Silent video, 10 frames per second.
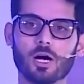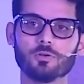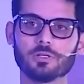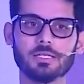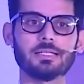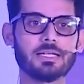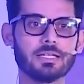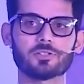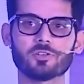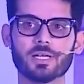out in the
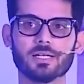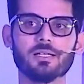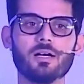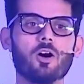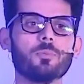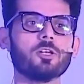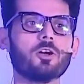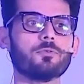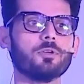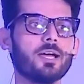industry, right? How many
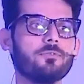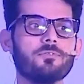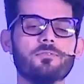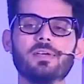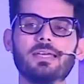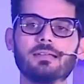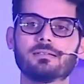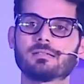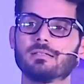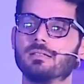of you have
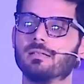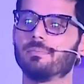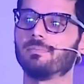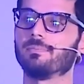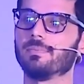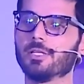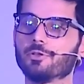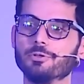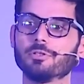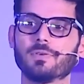faced
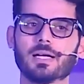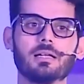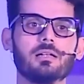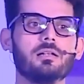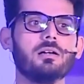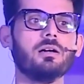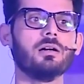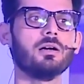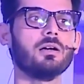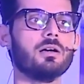issues while,
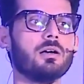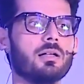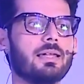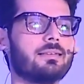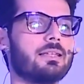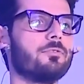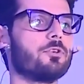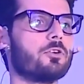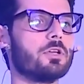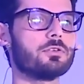let's say, if
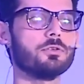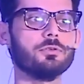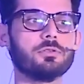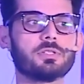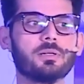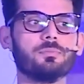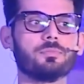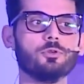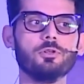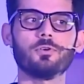you're going to use
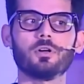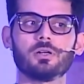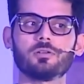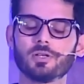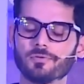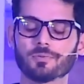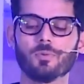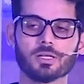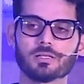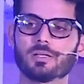some tool for drift
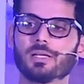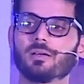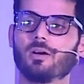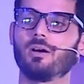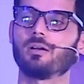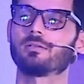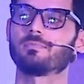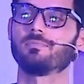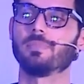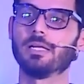monitoring
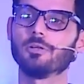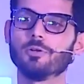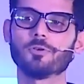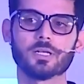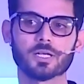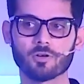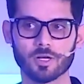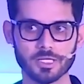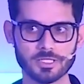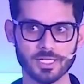or any tool for data
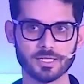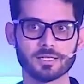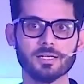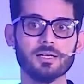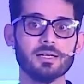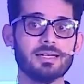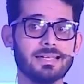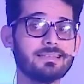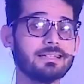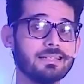quality check?
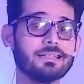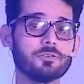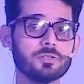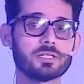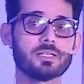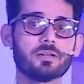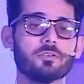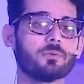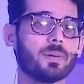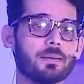Is it easy to integrate
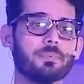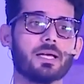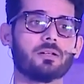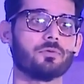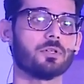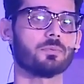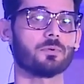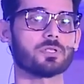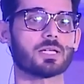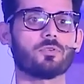with the pipeline or with the
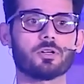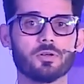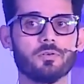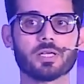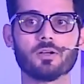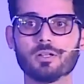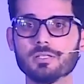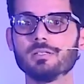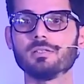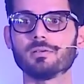project what you're working on?